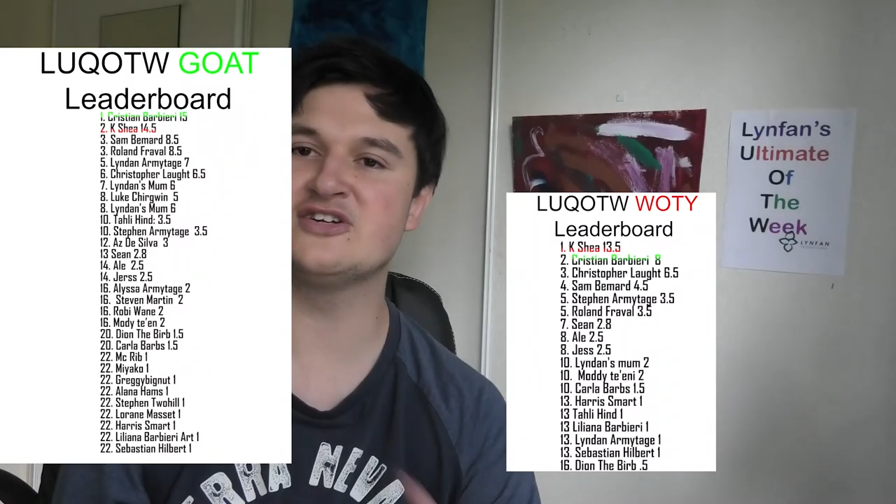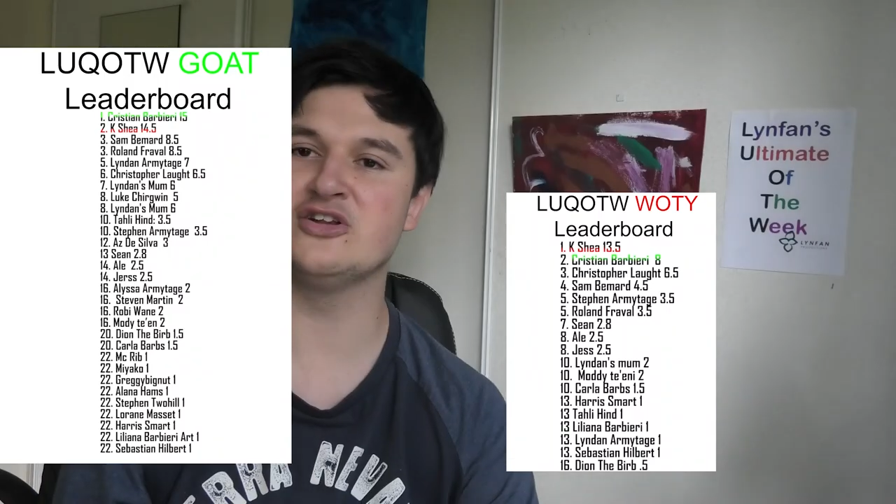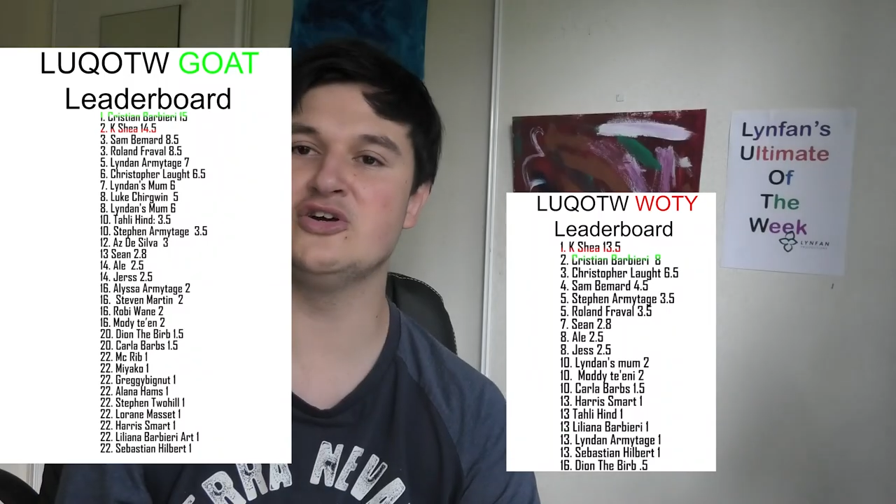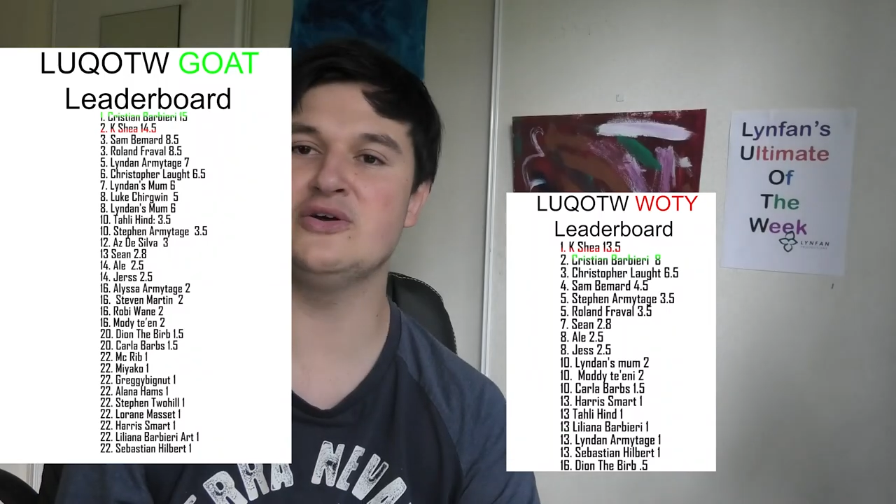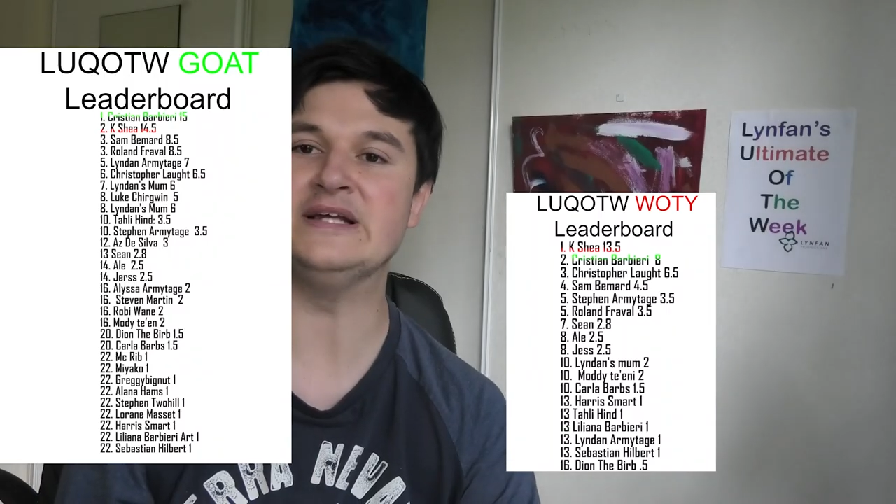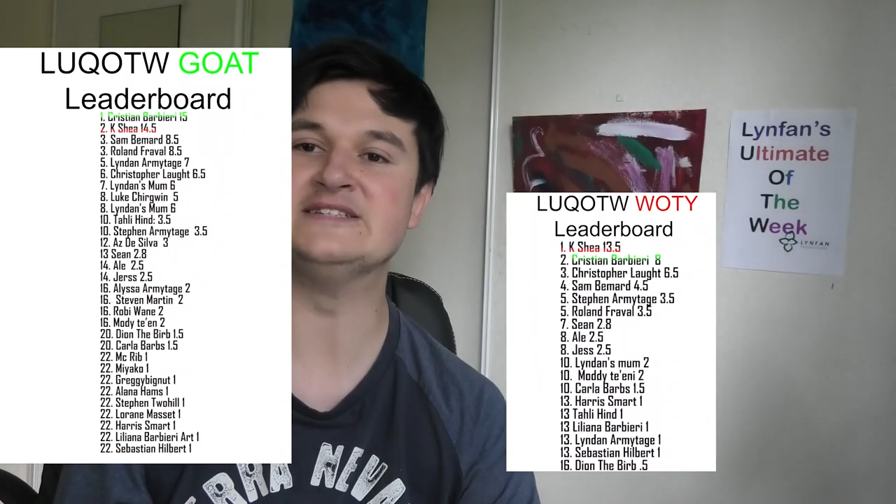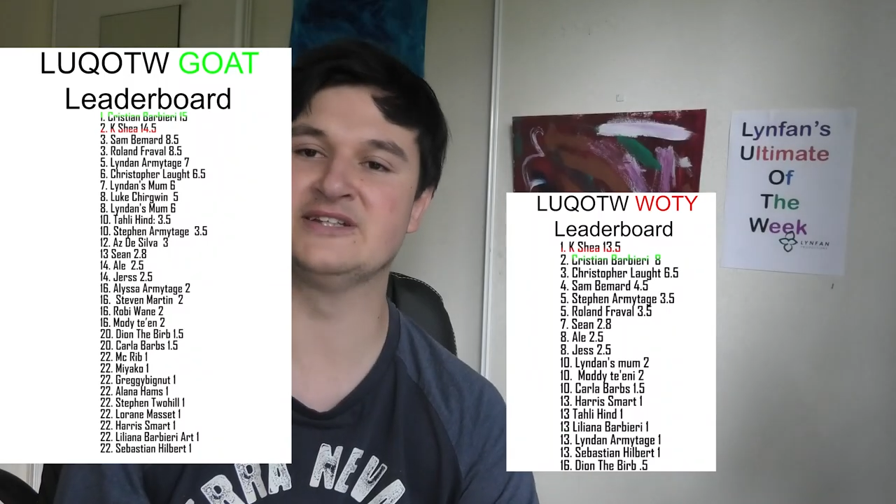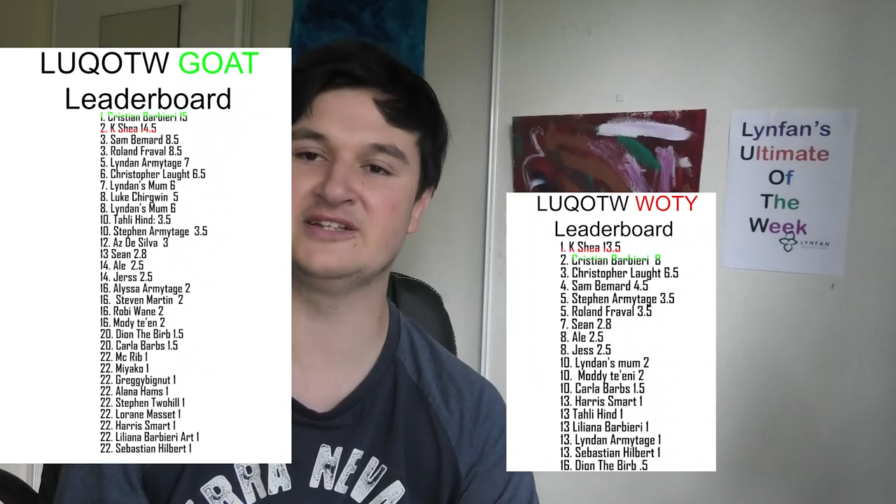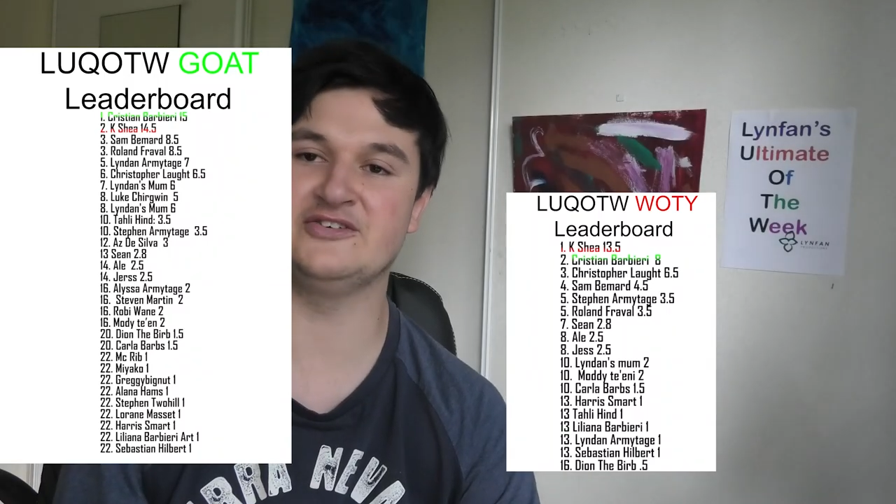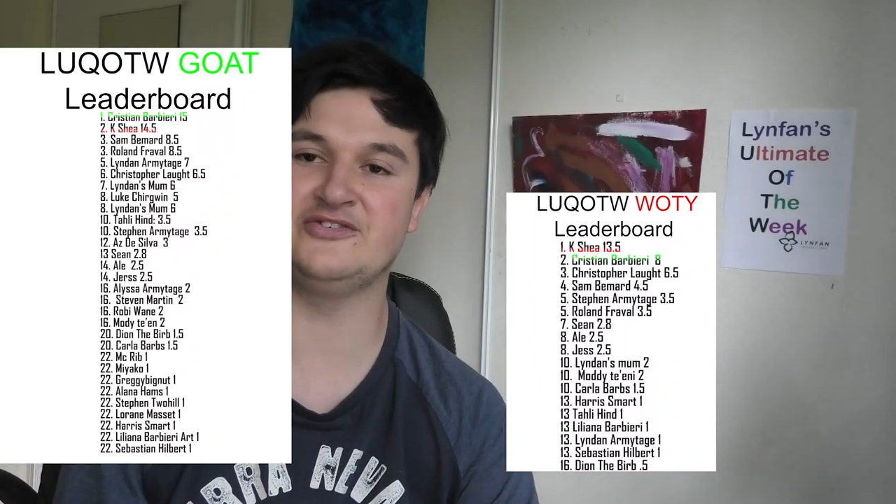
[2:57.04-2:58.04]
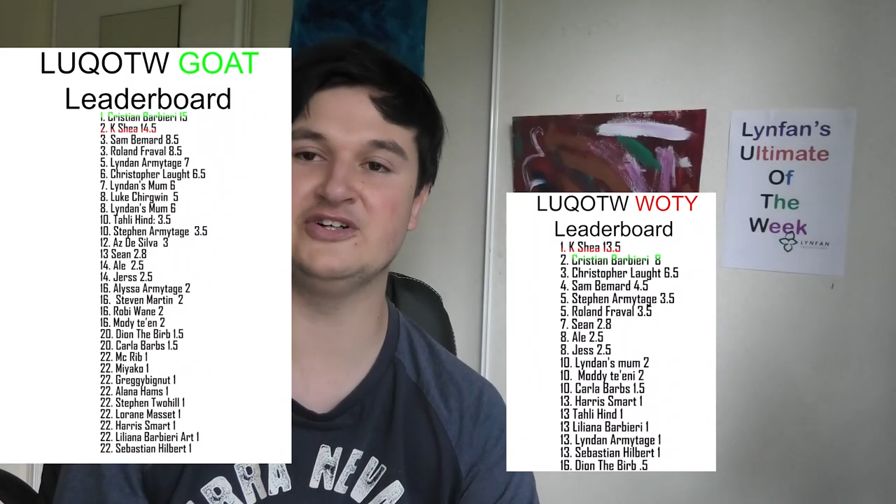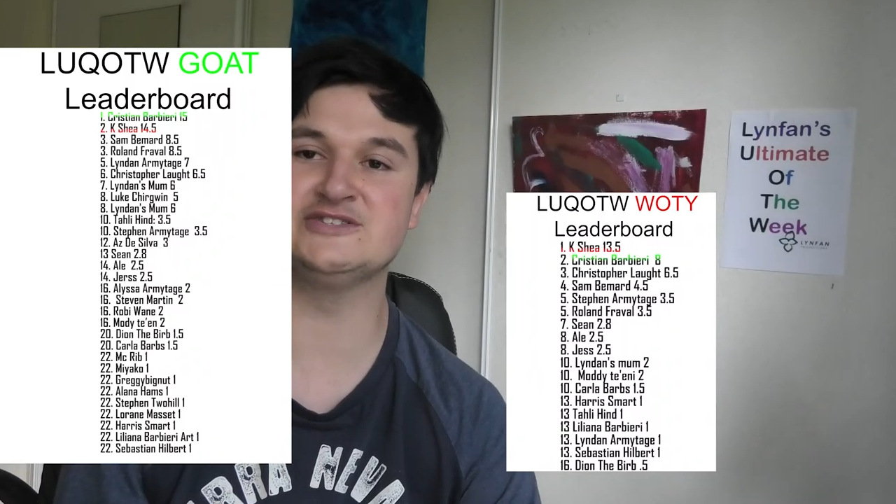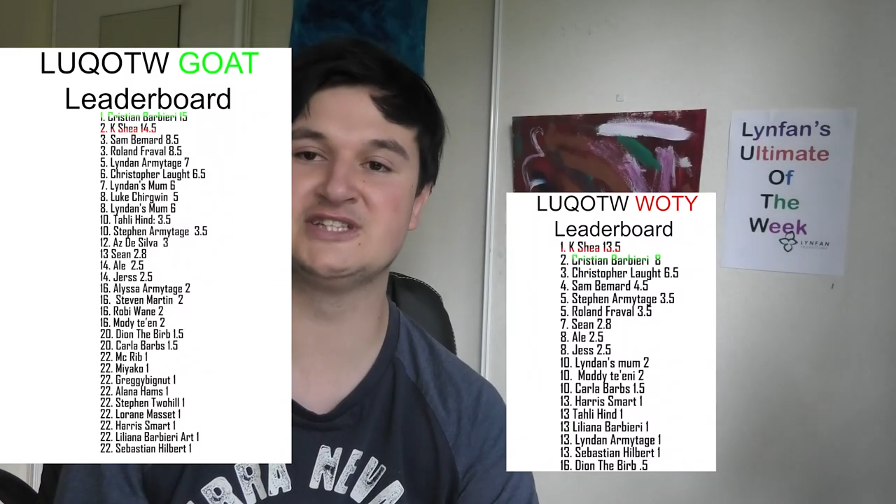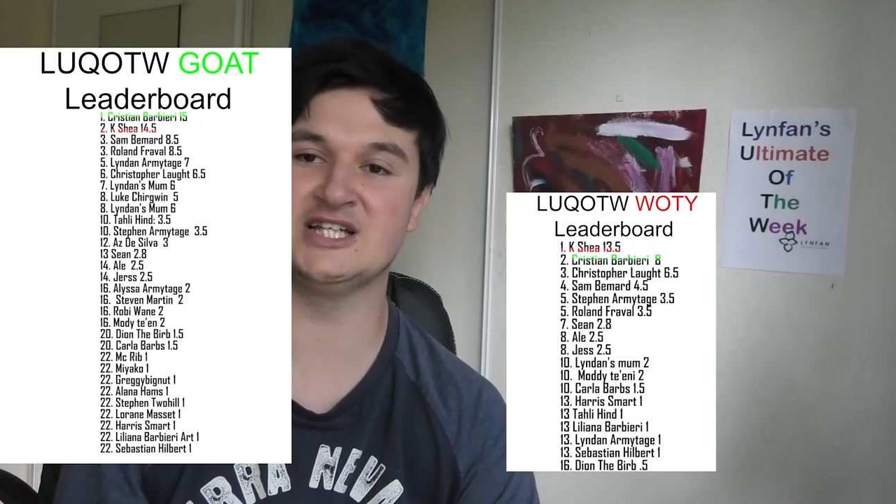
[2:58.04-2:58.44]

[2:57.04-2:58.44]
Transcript: clue is that the first